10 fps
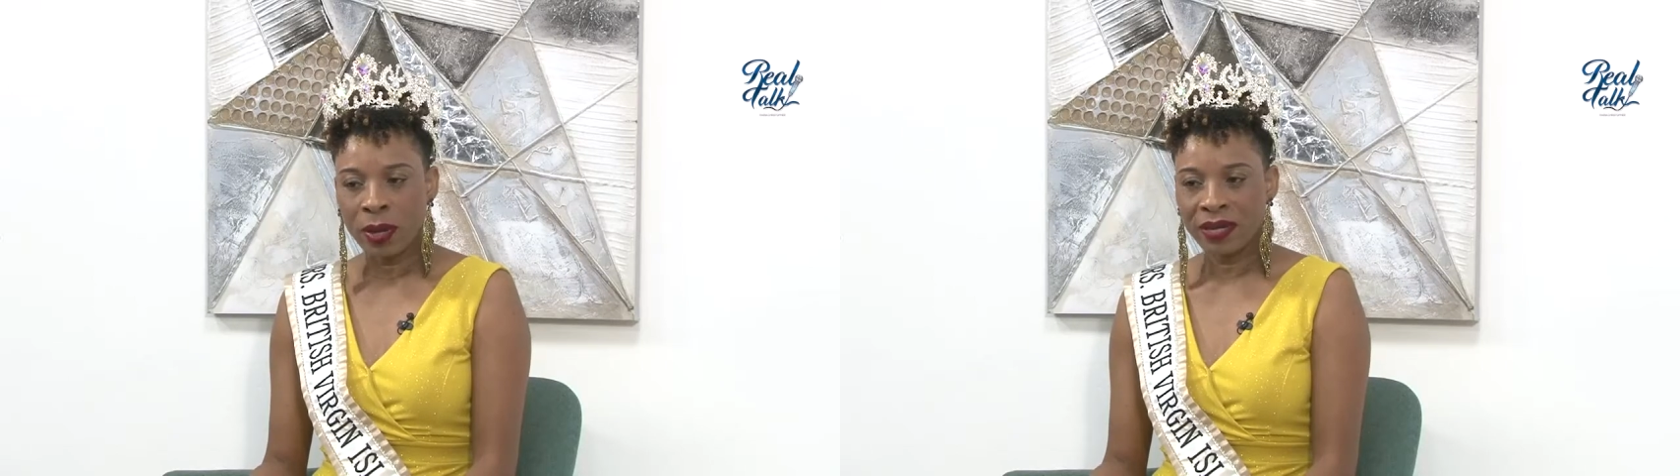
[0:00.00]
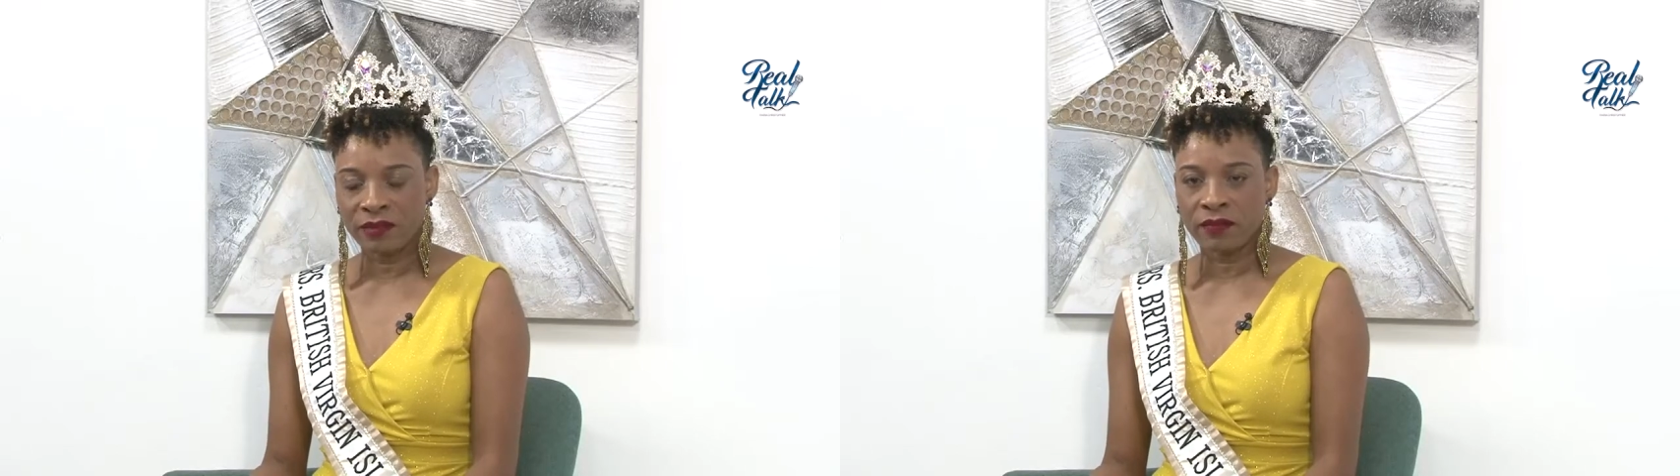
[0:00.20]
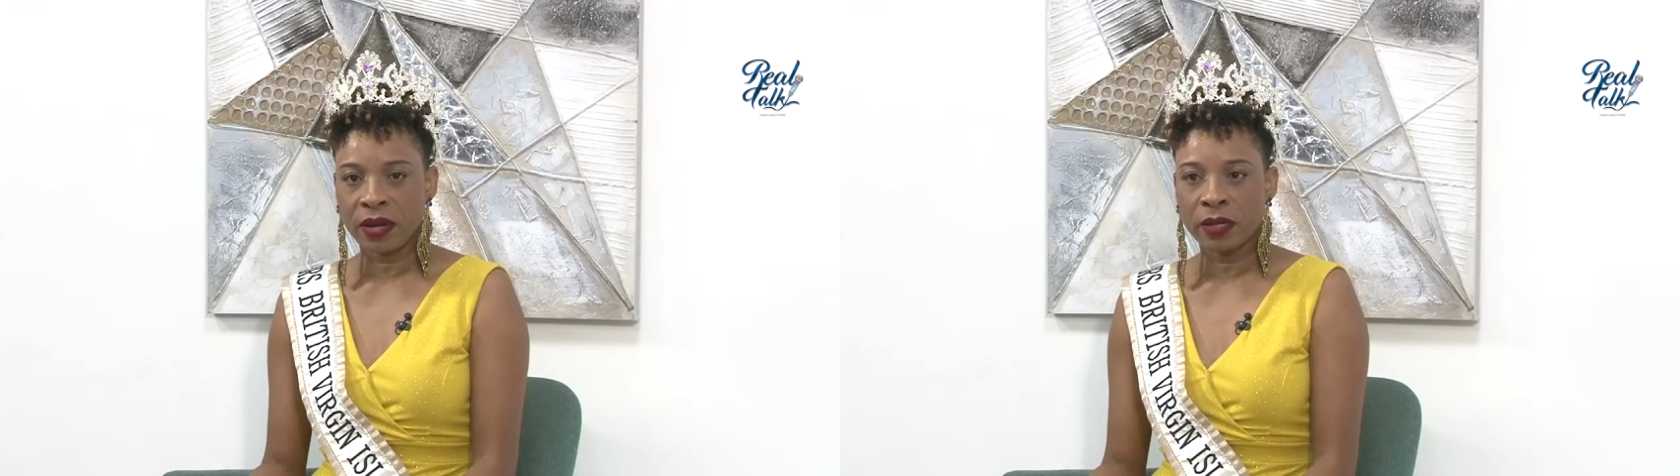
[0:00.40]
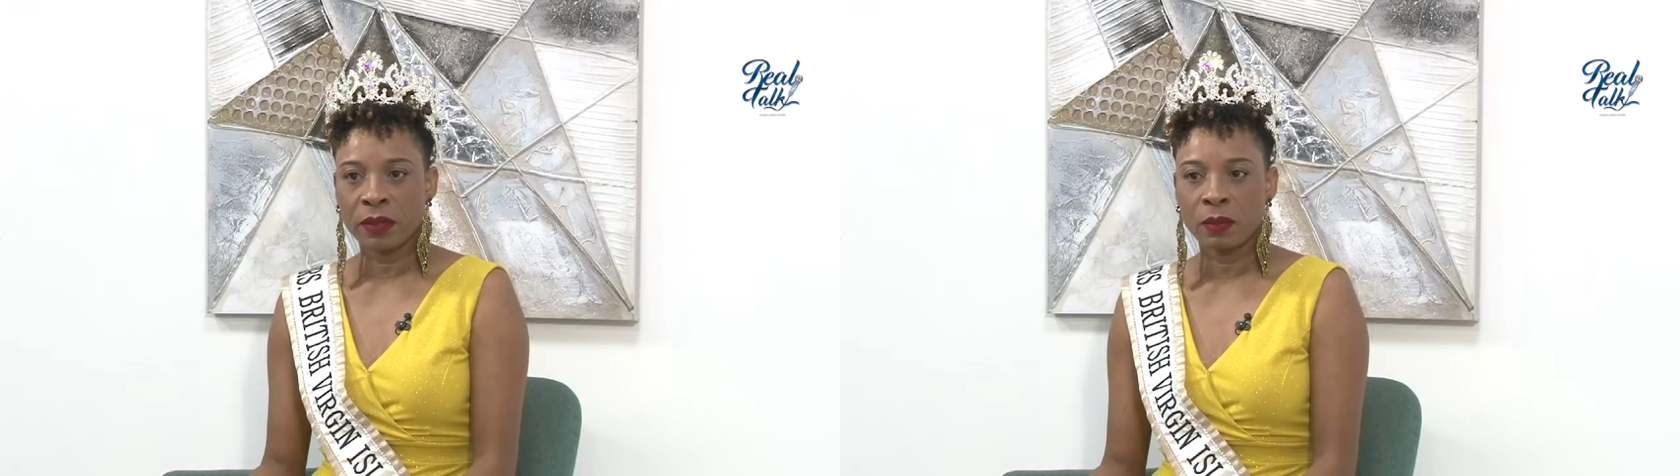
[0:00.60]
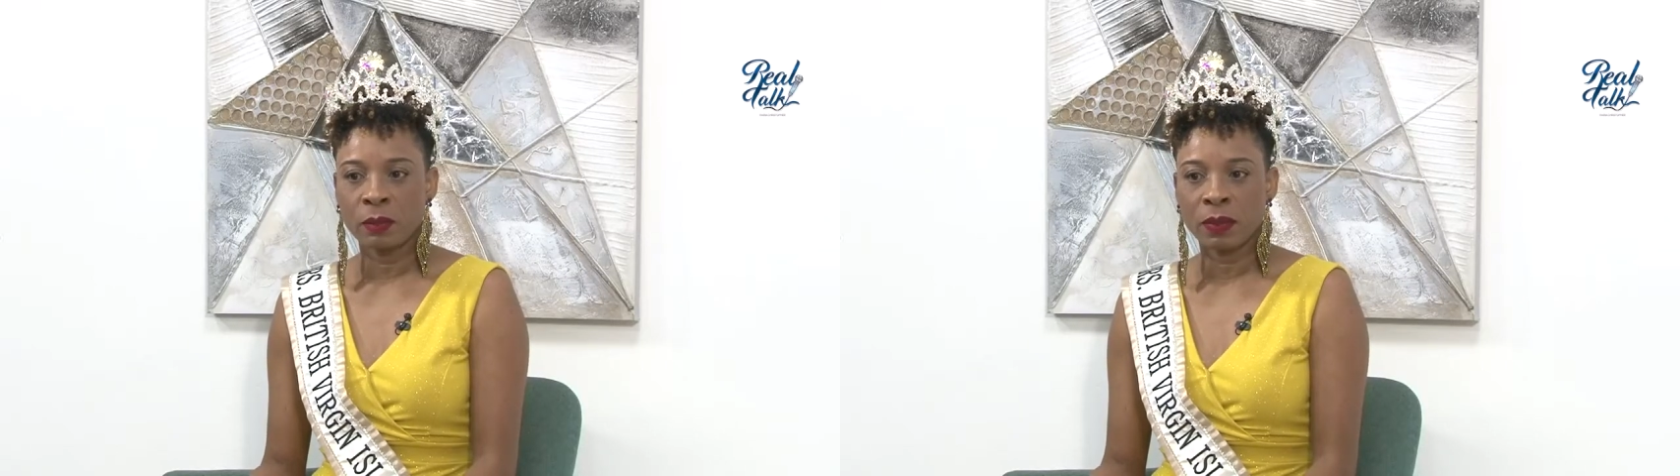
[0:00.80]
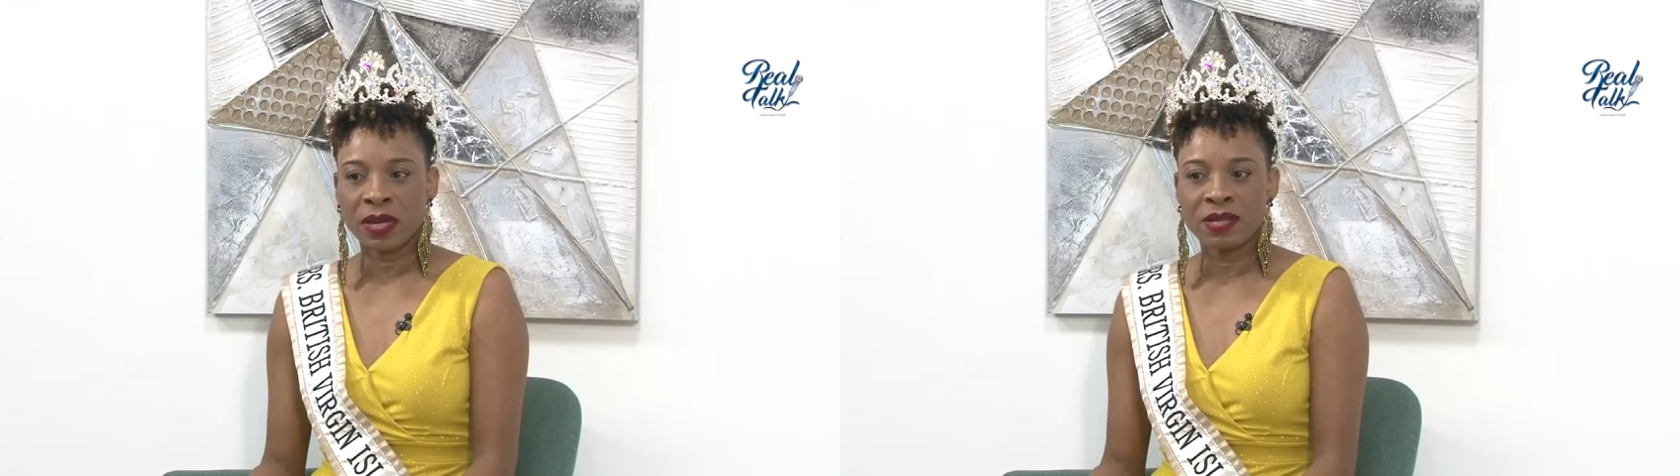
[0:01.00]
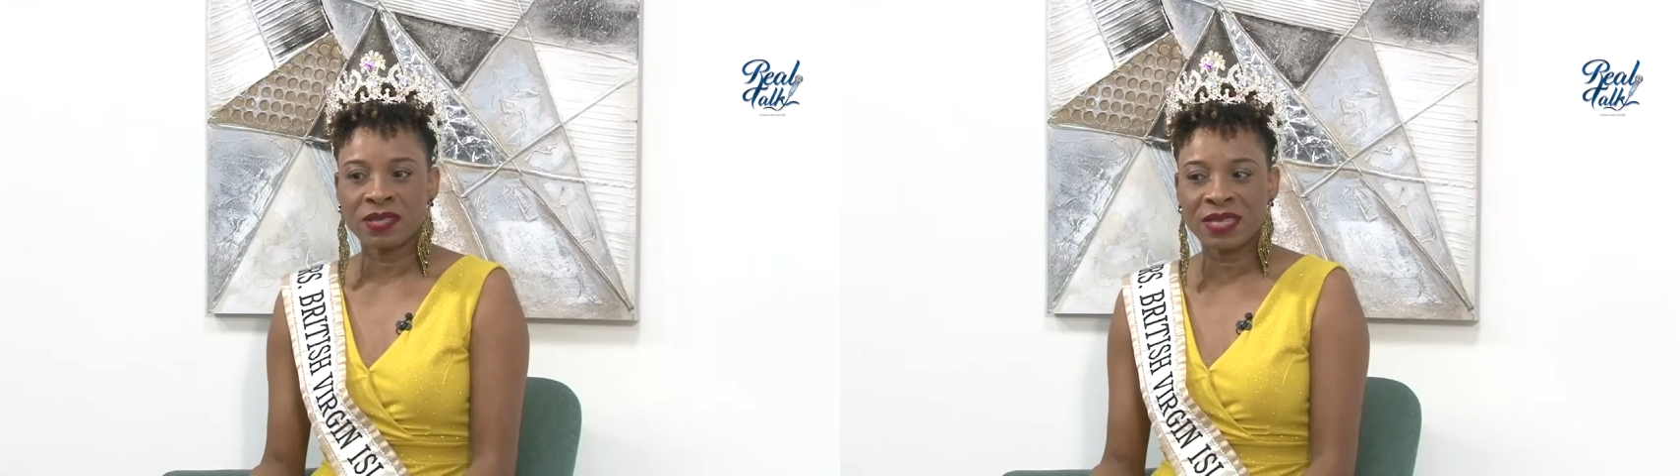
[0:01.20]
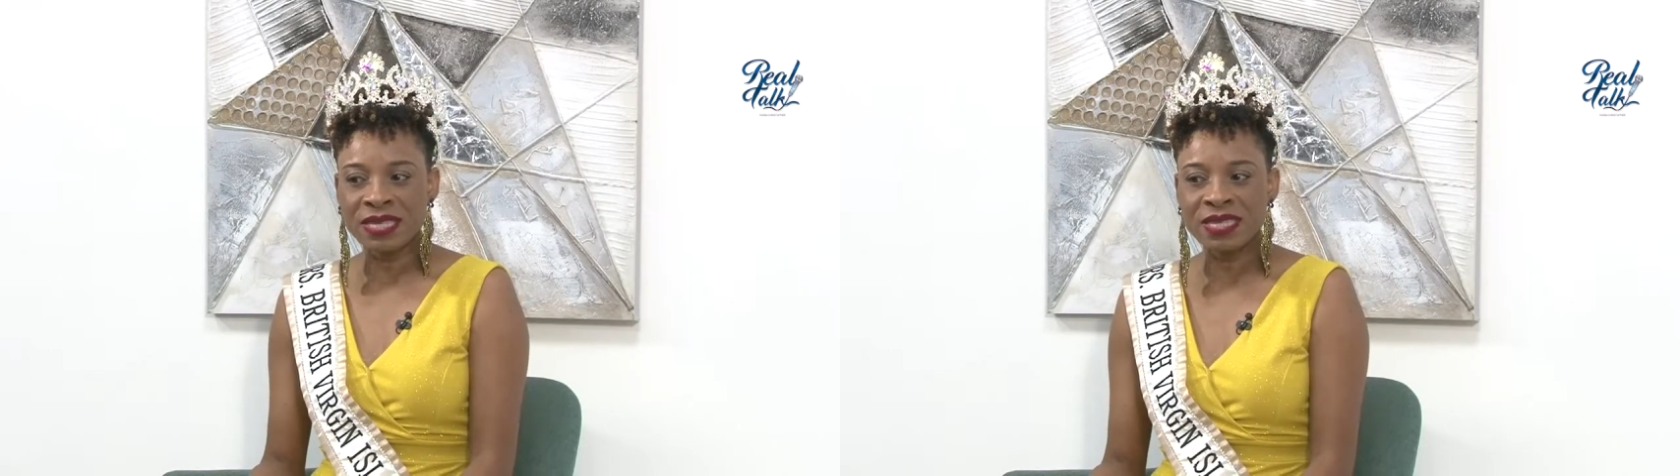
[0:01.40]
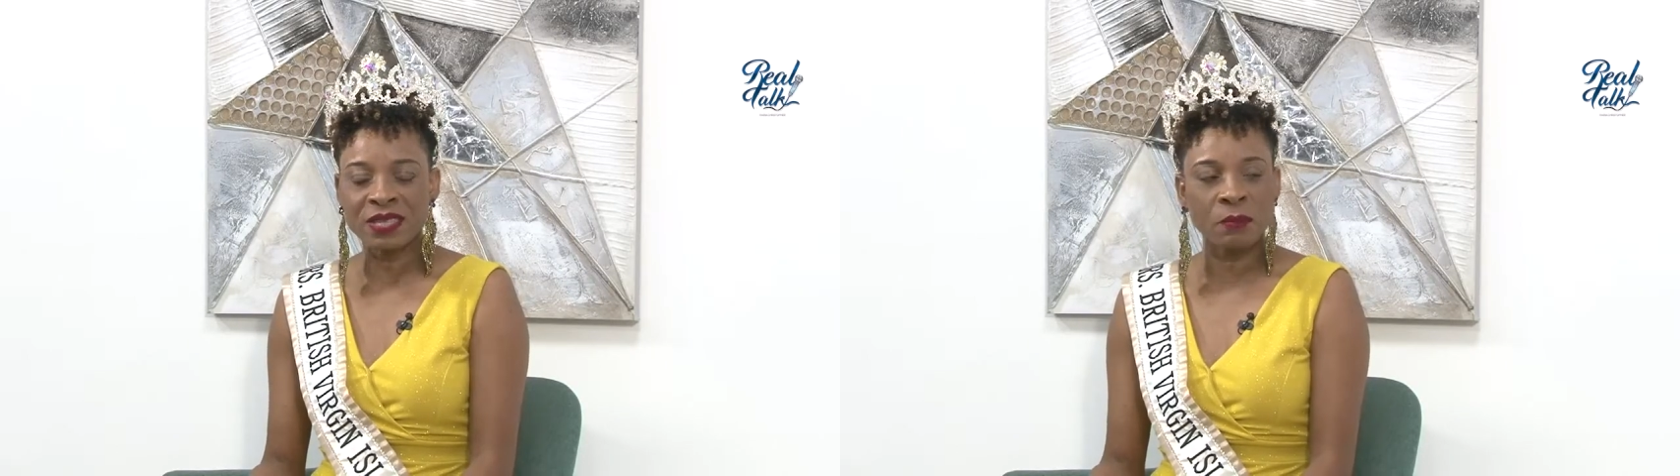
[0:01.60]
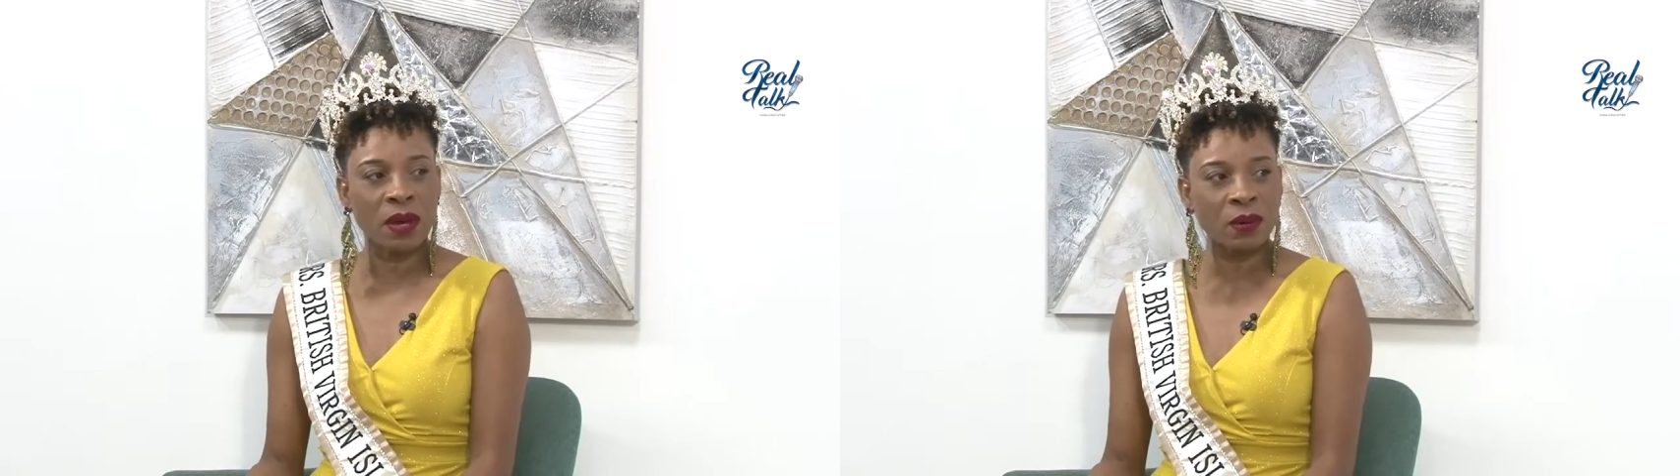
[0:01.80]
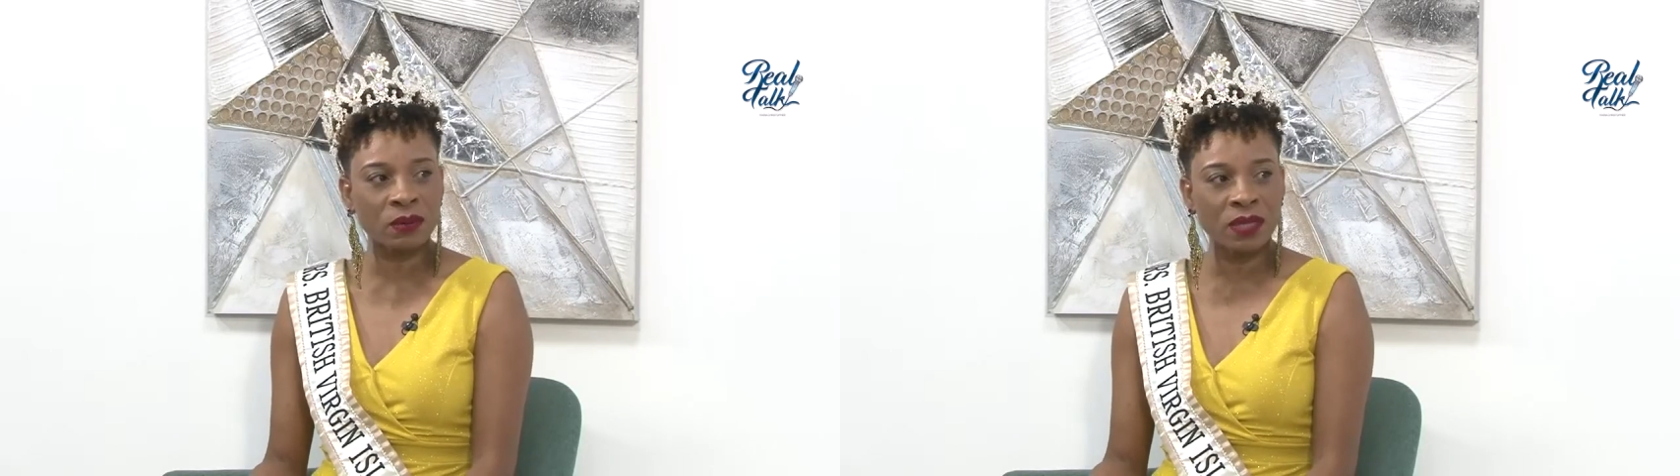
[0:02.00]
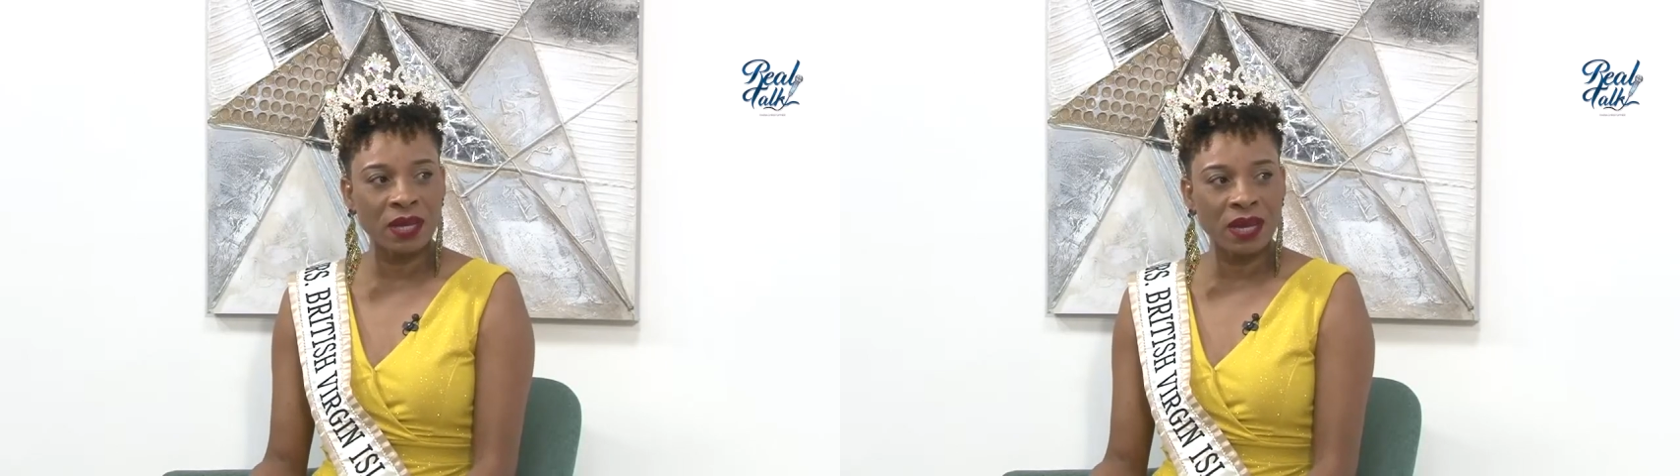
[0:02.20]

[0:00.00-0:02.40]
We're different because this is about,